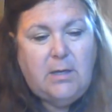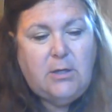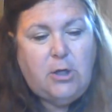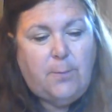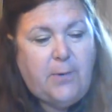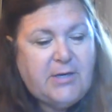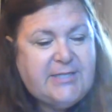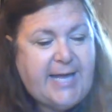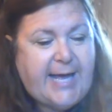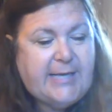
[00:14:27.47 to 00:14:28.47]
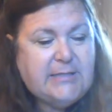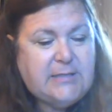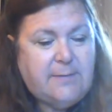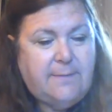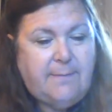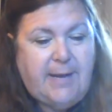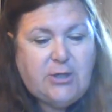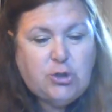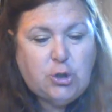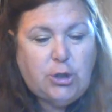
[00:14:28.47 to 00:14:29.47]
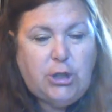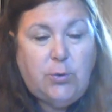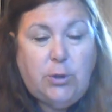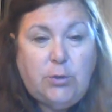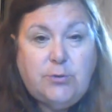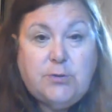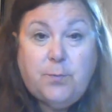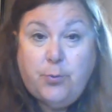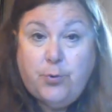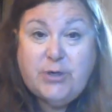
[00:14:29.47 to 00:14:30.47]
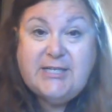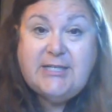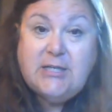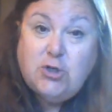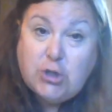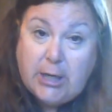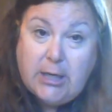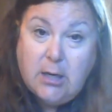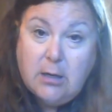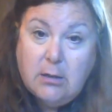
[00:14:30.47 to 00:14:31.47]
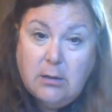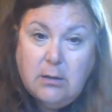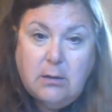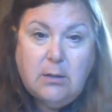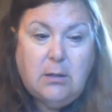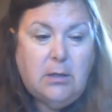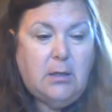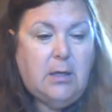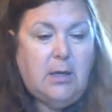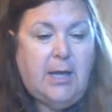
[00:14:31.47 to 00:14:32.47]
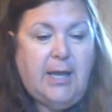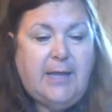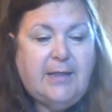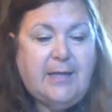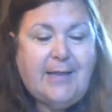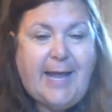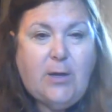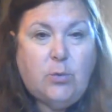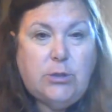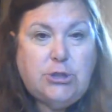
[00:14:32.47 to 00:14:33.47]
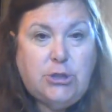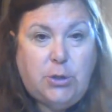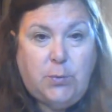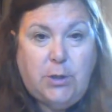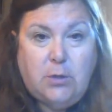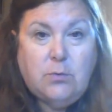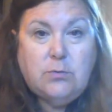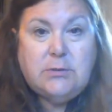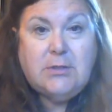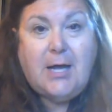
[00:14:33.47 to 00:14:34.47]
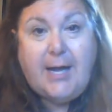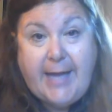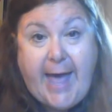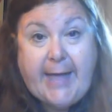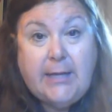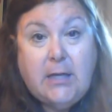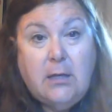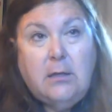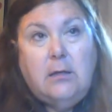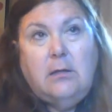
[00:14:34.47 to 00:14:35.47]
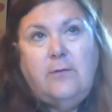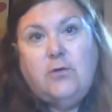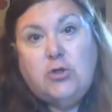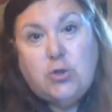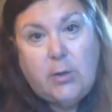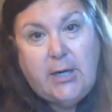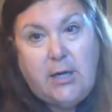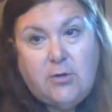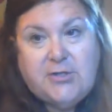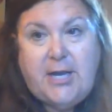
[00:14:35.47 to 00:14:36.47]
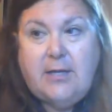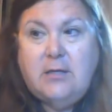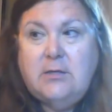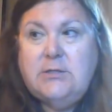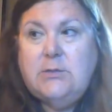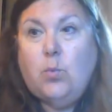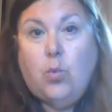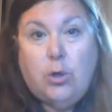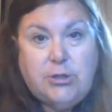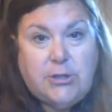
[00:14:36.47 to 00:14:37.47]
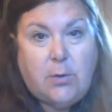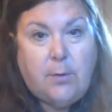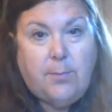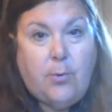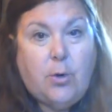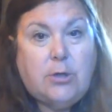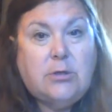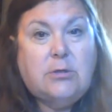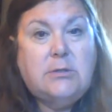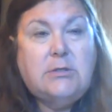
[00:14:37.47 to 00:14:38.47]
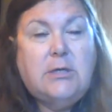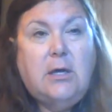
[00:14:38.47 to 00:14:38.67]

Your book says make sure you use precision in the language you use. Again, if you're shortening your sentence, words are important.